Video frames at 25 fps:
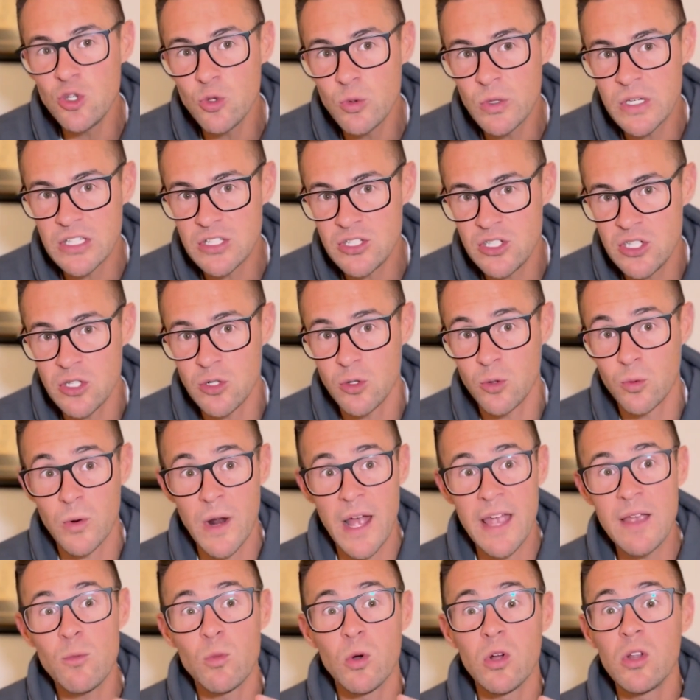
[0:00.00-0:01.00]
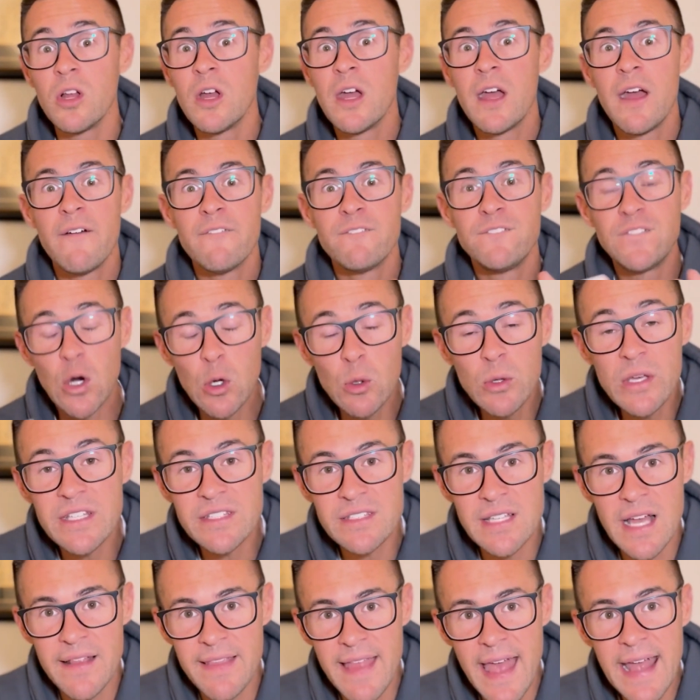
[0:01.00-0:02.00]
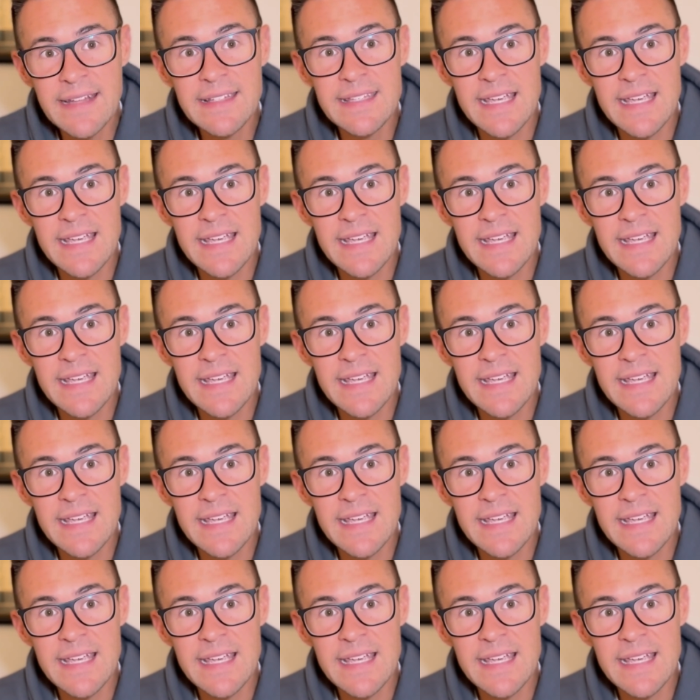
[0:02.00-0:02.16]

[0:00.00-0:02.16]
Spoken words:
you could do, right? Well, focus on that